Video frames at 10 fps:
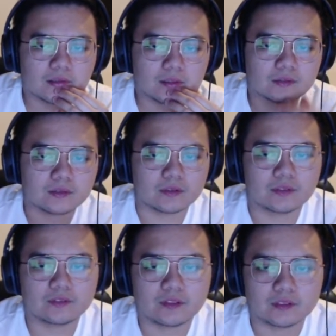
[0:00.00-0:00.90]
so
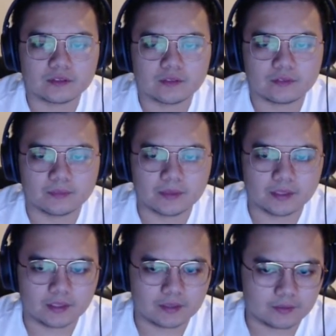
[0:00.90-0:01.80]
default is every
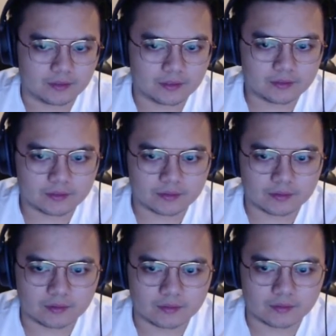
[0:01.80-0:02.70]
minute anyway,
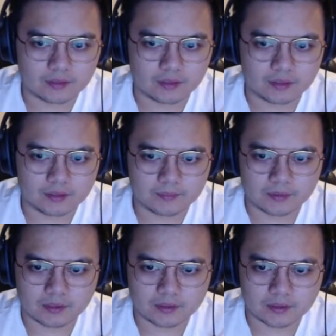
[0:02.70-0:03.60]
so we gotta
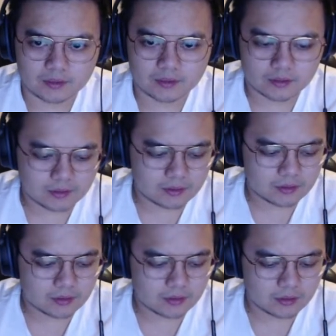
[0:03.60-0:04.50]
update
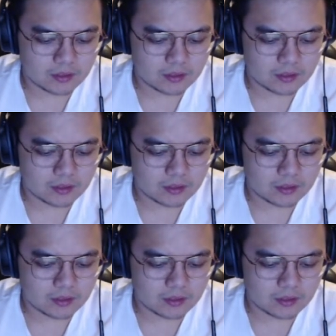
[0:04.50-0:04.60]
this.